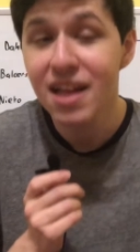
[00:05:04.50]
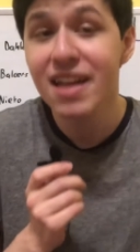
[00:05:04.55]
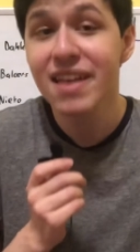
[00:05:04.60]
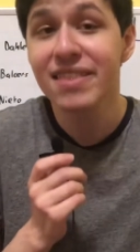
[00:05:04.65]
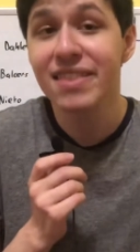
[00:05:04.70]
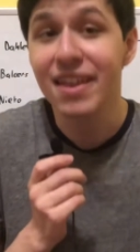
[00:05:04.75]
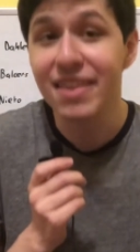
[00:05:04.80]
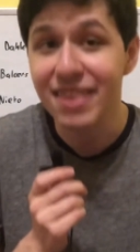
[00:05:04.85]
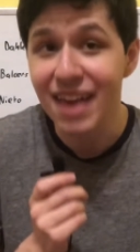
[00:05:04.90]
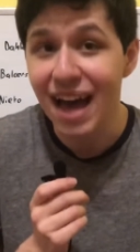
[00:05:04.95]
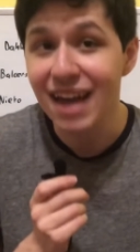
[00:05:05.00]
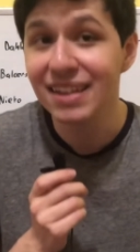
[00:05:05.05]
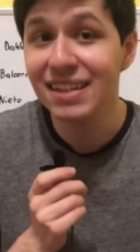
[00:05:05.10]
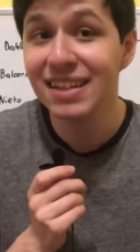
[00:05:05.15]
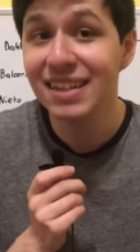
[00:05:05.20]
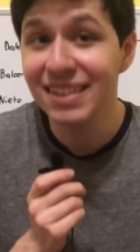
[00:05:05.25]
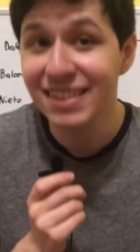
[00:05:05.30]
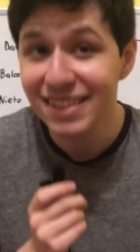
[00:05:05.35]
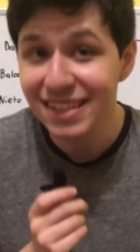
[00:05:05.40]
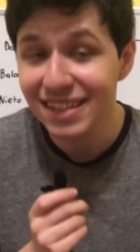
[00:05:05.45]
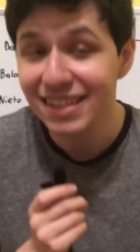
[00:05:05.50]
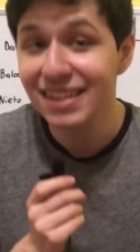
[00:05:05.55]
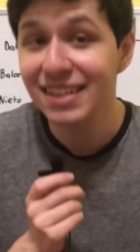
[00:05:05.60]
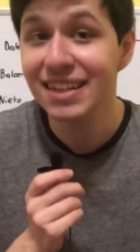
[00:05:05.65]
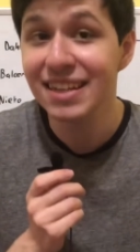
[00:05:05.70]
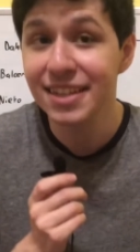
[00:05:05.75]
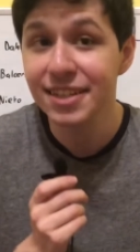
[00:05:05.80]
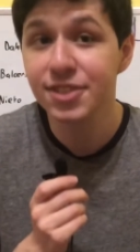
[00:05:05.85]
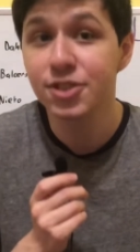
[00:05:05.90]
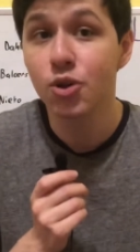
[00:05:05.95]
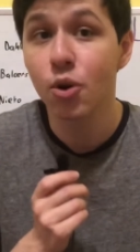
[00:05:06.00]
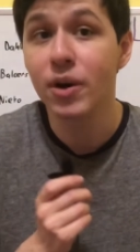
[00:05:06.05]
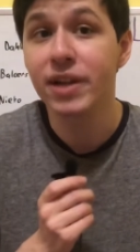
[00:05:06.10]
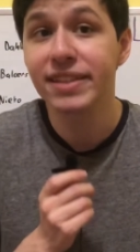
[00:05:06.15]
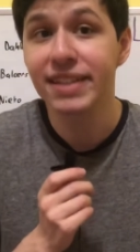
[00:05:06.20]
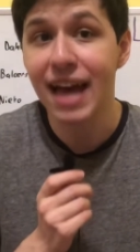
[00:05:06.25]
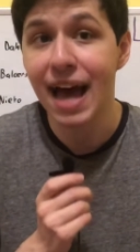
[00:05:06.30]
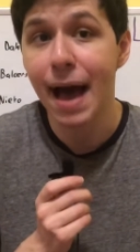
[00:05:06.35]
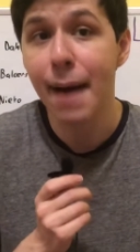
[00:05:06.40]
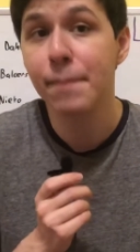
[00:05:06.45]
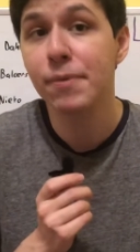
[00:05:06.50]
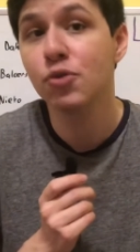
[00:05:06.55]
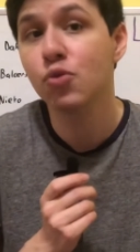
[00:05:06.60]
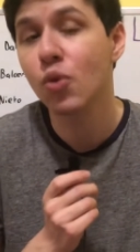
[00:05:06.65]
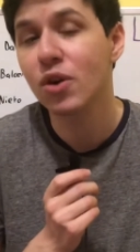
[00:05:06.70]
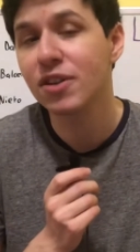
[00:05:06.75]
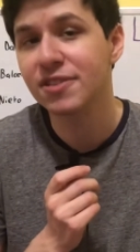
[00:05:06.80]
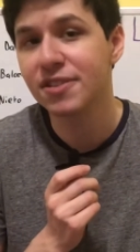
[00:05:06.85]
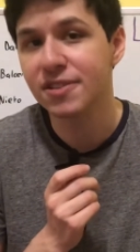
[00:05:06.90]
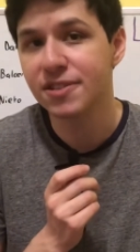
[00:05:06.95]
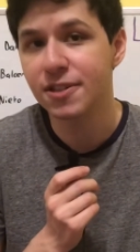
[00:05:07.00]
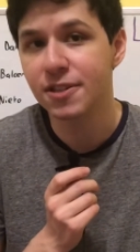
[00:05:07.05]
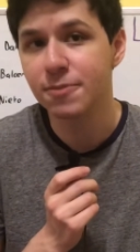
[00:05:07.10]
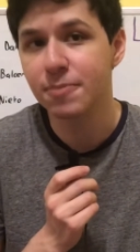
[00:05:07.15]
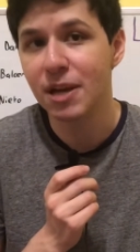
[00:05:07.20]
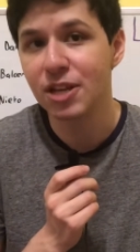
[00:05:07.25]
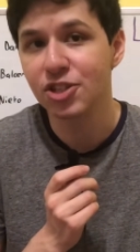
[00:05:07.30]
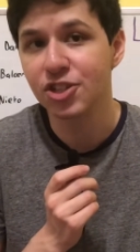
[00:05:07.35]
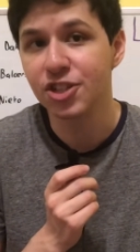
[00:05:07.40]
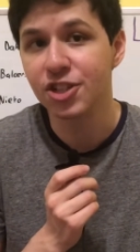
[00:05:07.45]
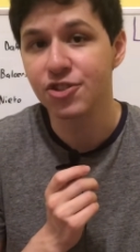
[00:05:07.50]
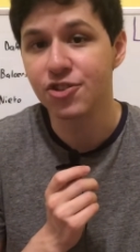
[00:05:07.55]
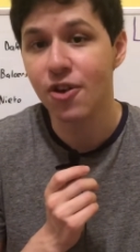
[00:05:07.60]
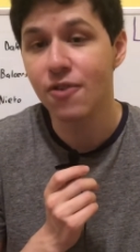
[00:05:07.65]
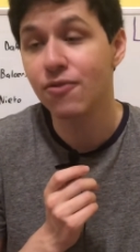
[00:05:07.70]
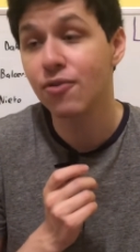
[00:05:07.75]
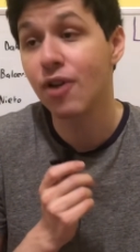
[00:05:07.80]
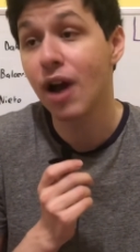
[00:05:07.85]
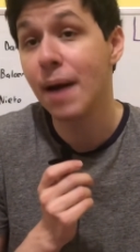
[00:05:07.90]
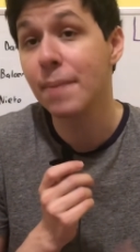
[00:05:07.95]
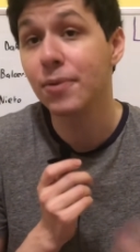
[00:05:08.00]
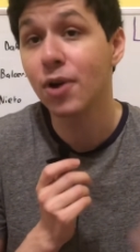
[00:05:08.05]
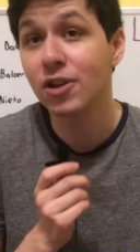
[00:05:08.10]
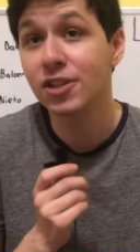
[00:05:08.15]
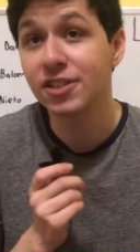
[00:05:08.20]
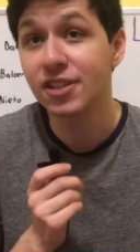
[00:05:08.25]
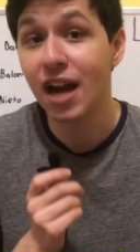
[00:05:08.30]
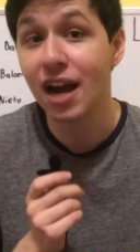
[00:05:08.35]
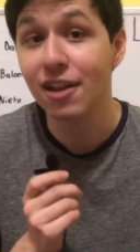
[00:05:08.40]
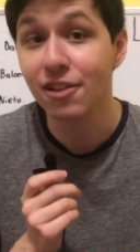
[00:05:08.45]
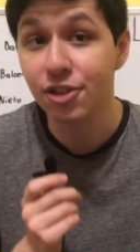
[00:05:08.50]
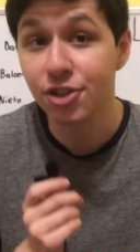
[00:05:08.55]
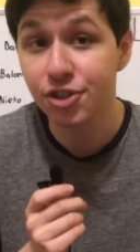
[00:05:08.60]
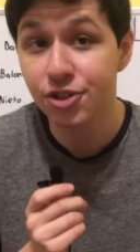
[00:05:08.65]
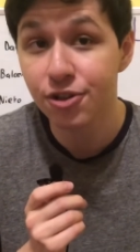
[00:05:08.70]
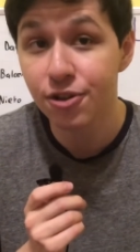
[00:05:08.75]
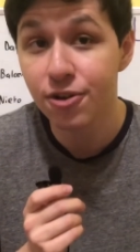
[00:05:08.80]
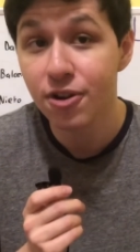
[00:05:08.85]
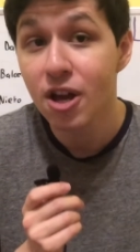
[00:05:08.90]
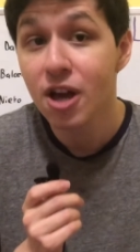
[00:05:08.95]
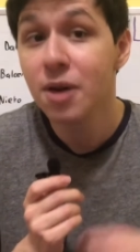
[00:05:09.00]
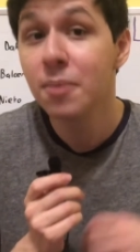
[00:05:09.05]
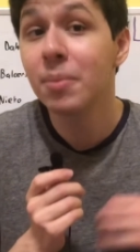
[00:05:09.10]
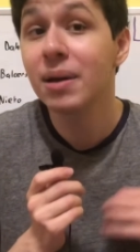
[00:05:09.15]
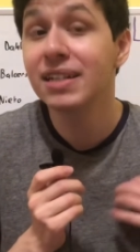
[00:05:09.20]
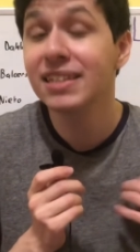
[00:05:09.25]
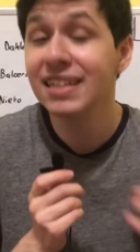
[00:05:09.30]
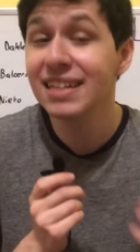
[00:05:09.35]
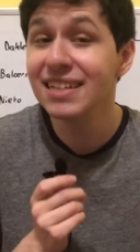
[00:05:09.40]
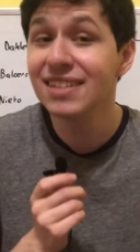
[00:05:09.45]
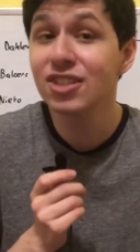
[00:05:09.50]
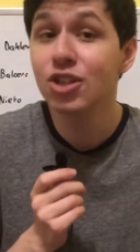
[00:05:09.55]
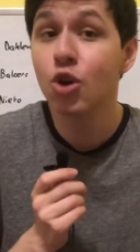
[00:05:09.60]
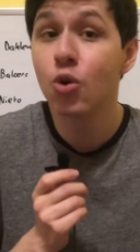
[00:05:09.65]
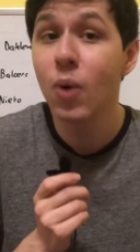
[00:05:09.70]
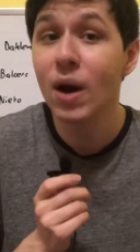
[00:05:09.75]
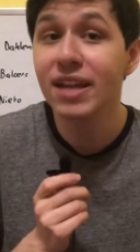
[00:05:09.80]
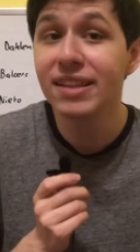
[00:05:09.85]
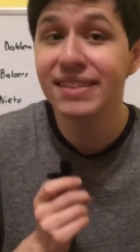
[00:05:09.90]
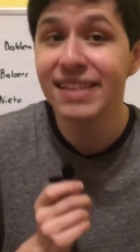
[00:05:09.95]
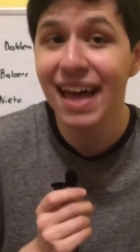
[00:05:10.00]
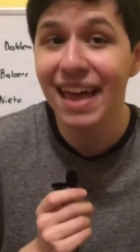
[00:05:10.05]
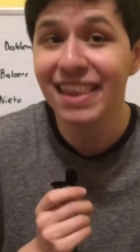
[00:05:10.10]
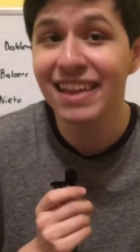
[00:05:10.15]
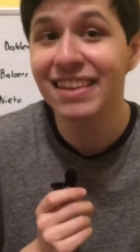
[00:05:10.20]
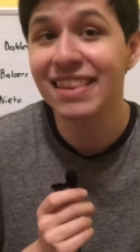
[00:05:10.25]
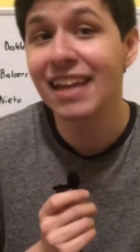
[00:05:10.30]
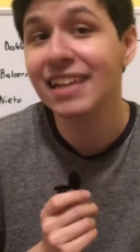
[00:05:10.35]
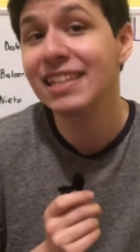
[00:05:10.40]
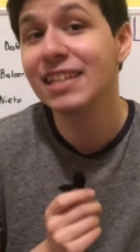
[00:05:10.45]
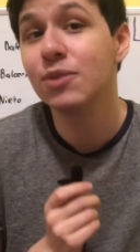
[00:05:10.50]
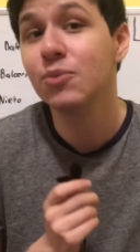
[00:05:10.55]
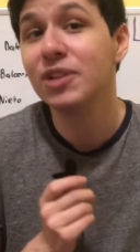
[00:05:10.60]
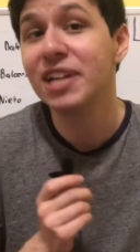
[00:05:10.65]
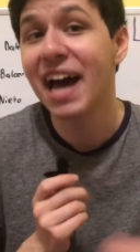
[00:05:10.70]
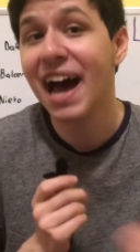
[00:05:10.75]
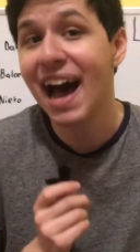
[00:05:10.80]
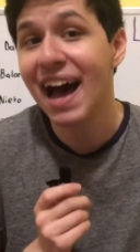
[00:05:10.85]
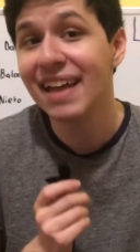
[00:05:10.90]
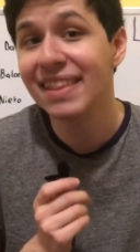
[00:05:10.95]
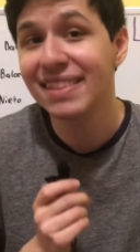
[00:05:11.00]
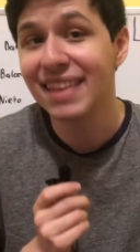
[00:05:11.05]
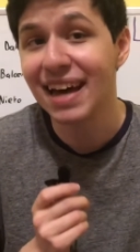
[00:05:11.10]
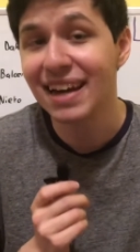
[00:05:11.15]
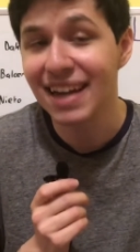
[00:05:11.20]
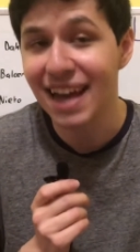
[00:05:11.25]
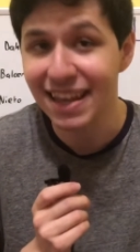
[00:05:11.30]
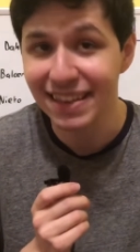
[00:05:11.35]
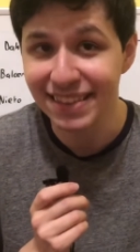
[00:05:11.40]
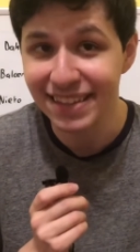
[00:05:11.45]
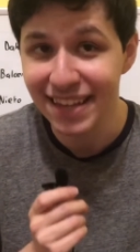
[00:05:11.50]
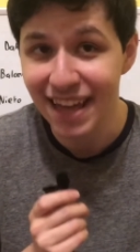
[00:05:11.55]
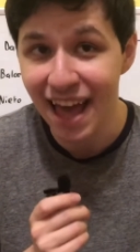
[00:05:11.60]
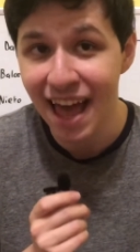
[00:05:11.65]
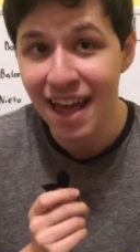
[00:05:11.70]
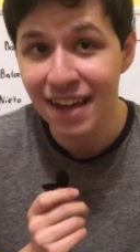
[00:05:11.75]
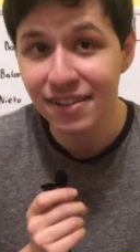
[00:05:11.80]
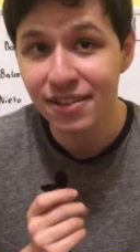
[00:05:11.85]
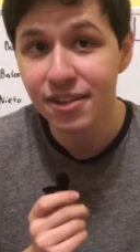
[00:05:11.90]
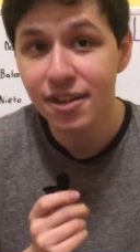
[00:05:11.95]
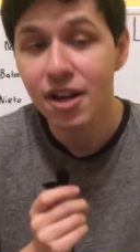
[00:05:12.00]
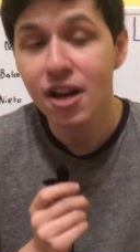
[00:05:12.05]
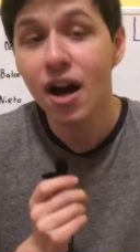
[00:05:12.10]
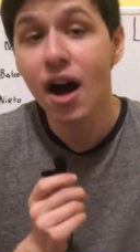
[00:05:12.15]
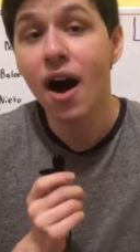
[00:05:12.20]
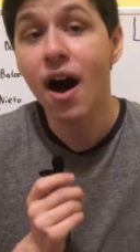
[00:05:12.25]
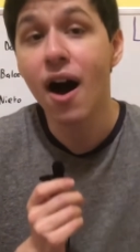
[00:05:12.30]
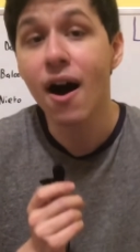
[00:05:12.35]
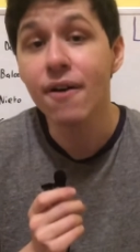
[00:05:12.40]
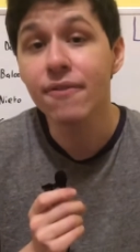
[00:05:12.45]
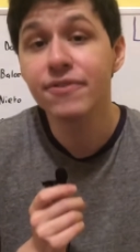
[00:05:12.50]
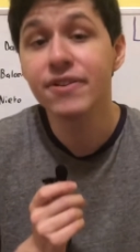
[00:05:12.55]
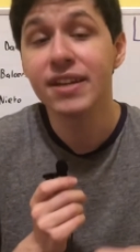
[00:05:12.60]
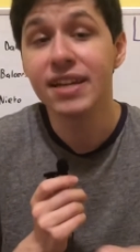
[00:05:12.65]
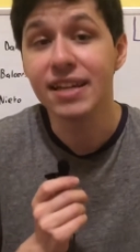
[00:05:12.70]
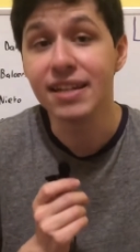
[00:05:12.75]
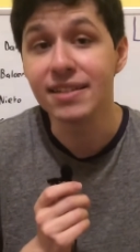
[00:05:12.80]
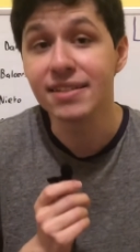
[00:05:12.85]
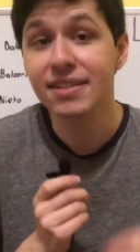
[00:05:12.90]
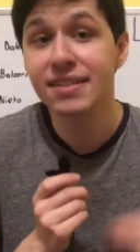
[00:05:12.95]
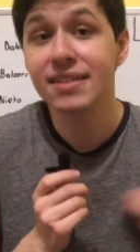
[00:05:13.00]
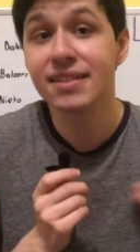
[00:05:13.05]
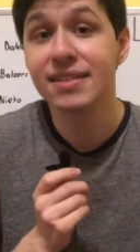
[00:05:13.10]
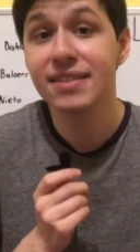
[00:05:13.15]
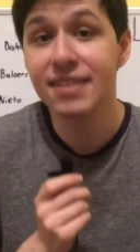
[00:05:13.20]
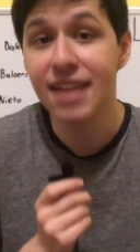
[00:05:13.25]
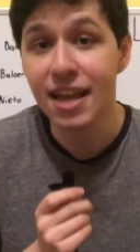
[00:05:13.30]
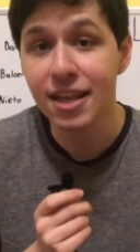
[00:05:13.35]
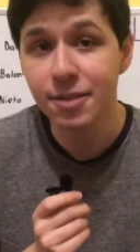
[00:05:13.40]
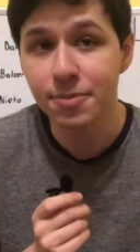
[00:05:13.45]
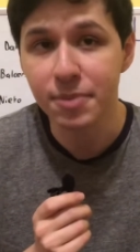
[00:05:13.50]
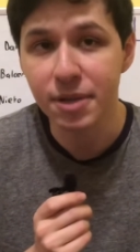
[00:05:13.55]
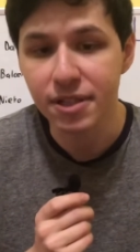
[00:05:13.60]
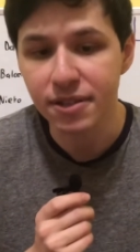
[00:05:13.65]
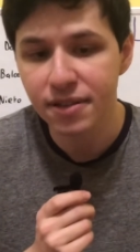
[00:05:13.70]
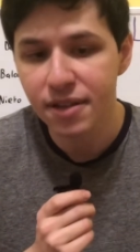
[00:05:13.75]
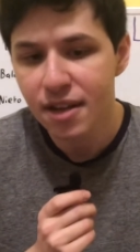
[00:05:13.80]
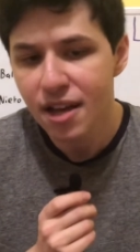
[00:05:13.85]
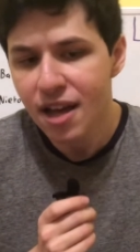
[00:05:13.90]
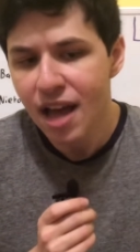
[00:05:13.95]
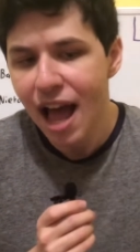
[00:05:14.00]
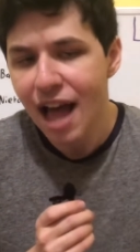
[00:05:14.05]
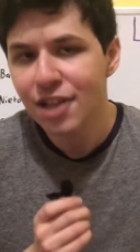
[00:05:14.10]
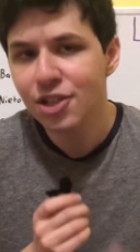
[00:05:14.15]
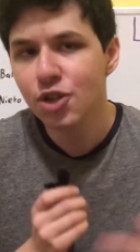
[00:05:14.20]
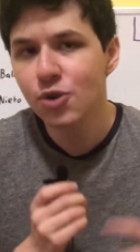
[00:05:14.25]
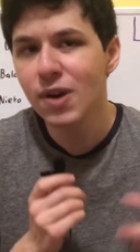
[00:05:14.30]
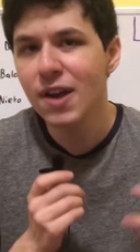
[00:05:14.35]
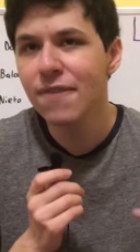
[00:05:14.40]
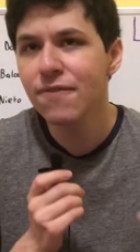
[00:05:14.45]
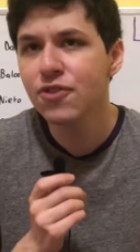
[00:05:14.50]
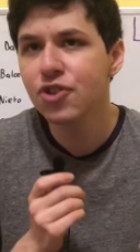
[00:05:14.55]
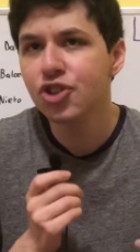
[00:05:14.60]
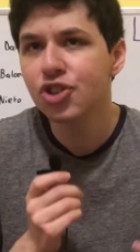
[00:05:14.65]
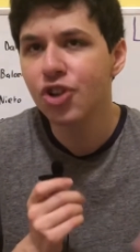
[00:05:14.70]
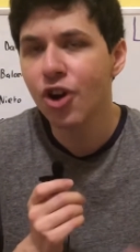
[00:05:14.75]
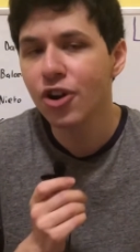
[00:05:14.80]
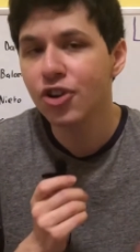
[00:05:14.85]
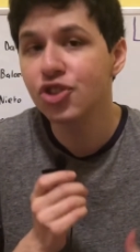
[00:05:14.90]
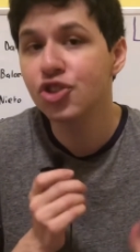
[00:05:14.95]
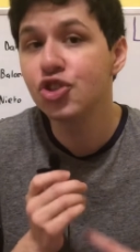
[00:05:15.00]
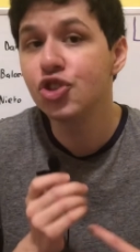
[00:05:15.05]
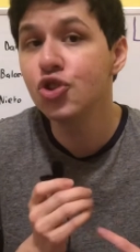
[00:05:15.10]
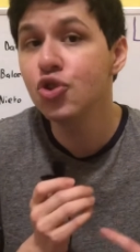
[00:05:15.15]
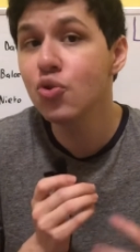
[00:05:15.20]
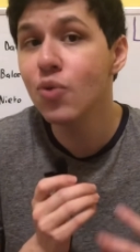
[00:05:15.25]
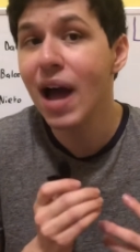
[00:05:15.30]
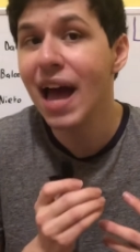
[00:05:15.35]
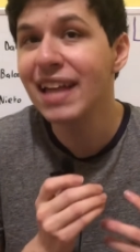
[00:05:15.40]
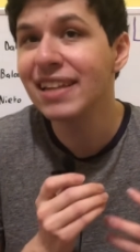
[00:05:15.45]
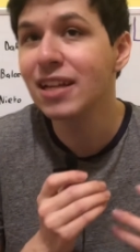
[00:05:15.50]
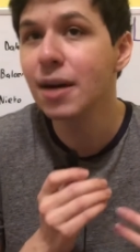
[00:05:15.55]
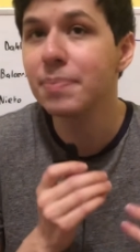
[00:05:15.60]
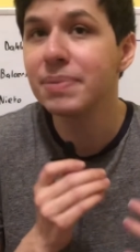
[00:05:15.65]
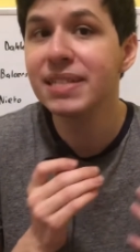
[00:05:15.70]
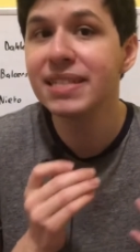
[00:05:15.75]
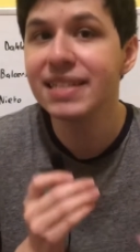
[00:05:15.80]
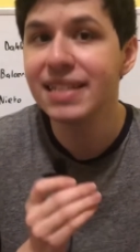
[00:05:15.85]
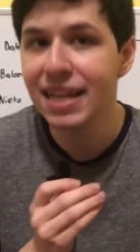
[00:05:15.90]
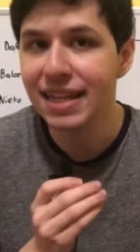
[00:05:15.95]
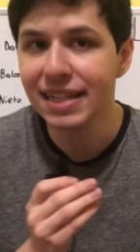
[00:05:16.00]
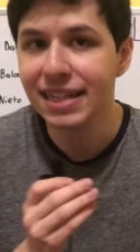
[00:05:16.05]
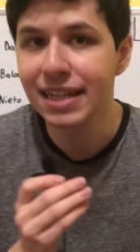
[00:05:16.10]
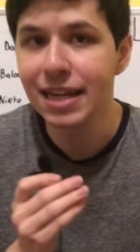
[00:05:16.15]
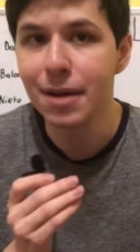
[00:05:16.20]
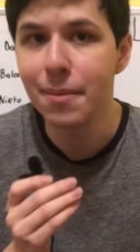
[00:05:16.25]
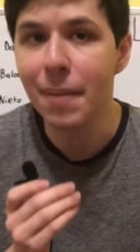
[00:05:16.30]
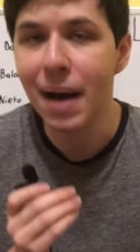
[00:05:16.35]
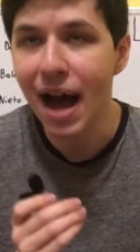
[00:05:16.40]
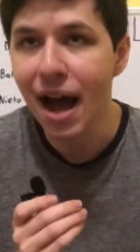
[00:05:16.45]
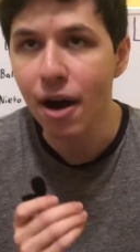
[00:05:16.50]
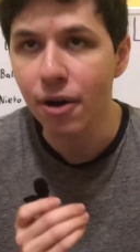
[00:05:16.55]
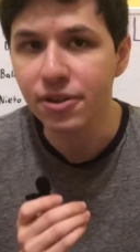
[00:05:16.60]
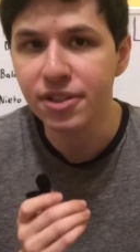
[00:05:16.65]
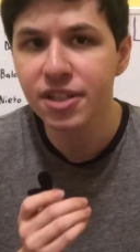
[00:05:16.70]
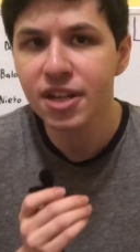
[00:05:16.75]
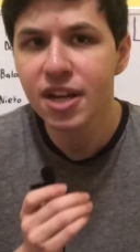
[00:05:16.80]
that that indeed is going to happen once the suspension is over. I'm not entirely sure, but it is quite telling that he would add that at the end of his statement. And so if the Sharks do end up sitting him out,